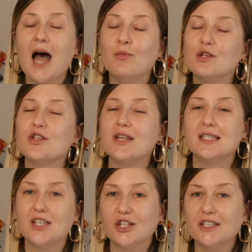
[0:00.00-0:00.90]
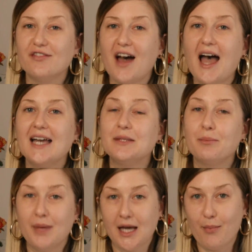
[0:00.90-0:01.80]
I'm also a certified
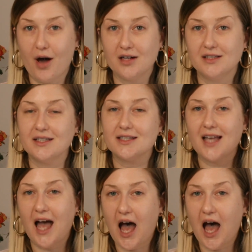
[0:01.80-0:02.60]
makeup artist.